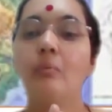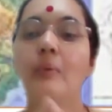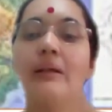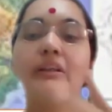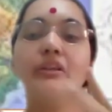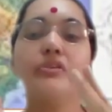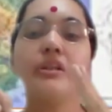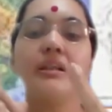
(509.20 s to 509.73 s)

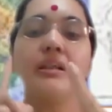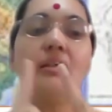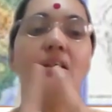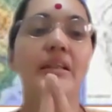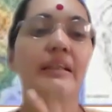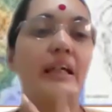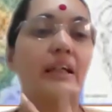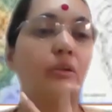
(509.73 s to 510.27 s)
When you see a
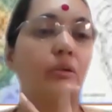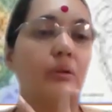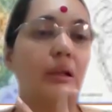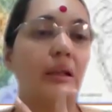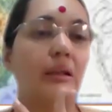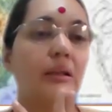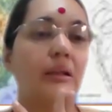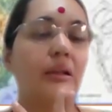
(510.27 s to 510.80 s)
yellow
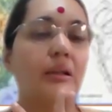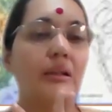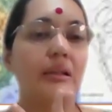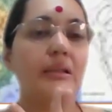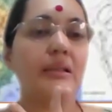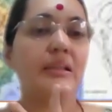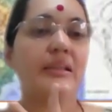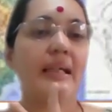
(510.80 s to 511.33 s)
color,
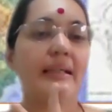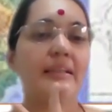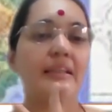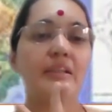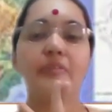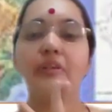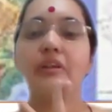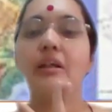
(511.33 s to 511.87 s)
it
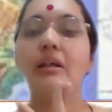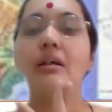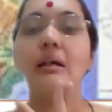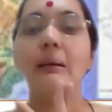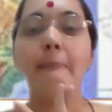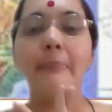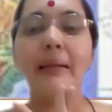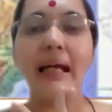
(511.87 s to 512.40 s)
stands for a
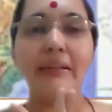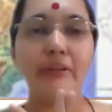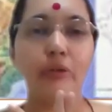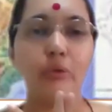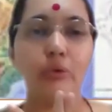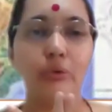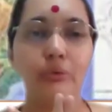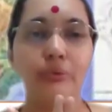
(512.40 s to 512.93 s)

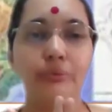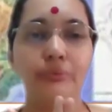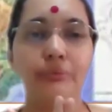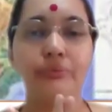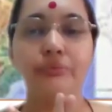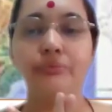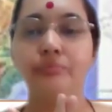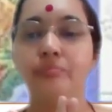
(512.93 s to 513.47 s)
plateau.
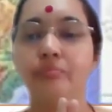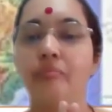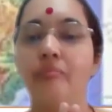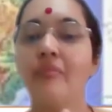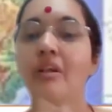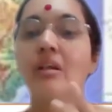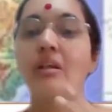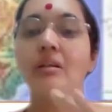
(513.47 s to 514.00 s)

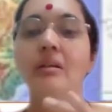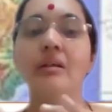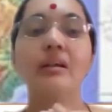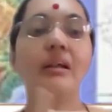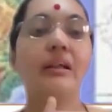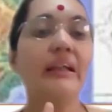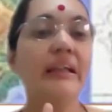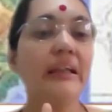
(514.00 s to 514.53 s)
The
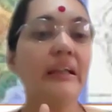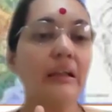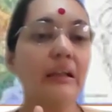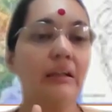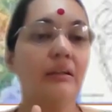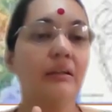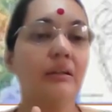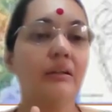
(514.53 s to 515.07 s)
green
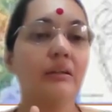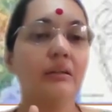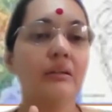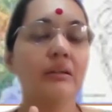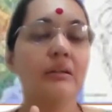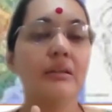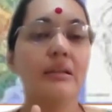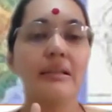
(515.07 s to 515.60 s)
color
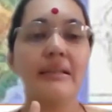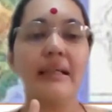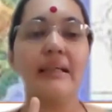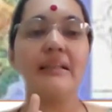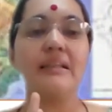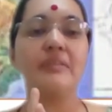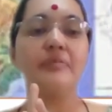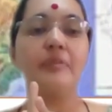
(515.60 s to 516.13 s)

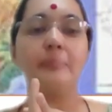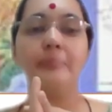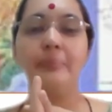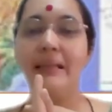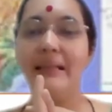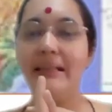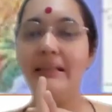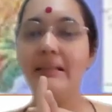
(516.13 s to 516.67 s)
stands for
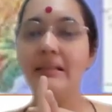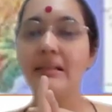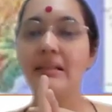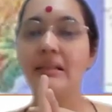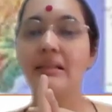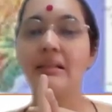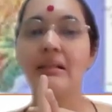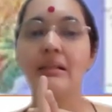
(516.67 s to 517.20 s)

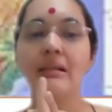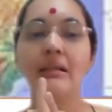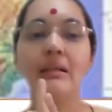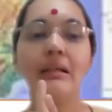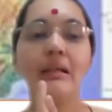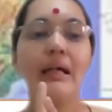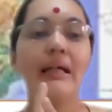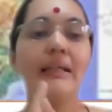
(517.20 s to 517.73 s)
plains,
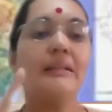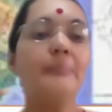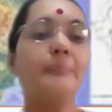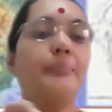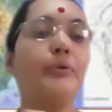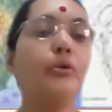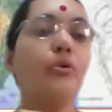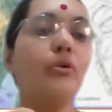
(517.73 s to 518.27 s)
and the
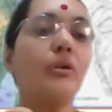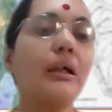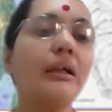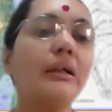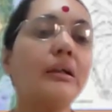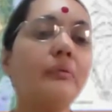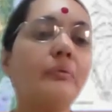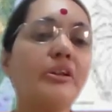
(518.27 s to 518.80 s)
blue
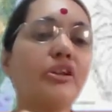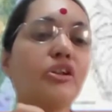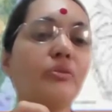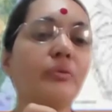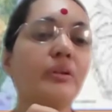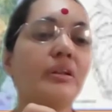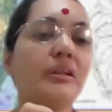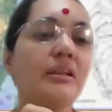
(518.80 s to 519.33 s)
color which you
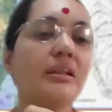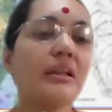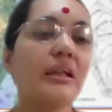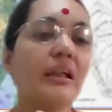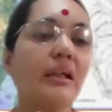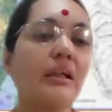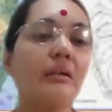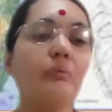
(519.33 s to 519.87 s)
would
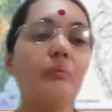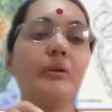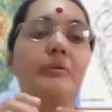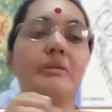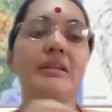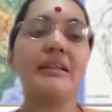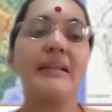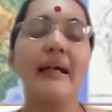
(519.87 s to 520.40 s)
see
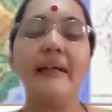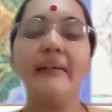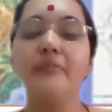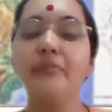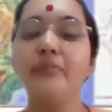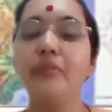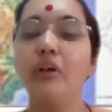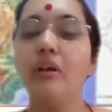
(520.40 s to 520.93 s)
would
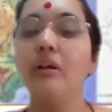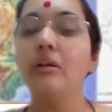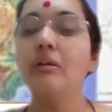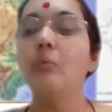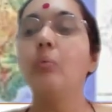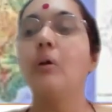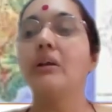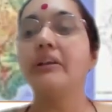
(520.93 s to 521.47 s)
stand for
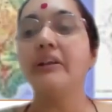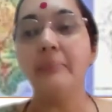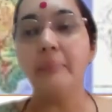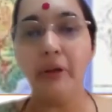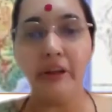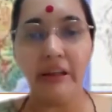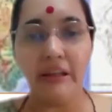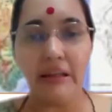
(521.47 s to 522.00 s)
water
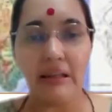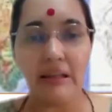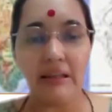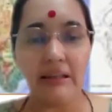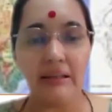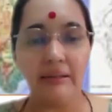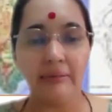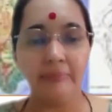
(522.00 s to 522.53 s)

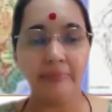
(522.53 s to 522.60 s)
bodies.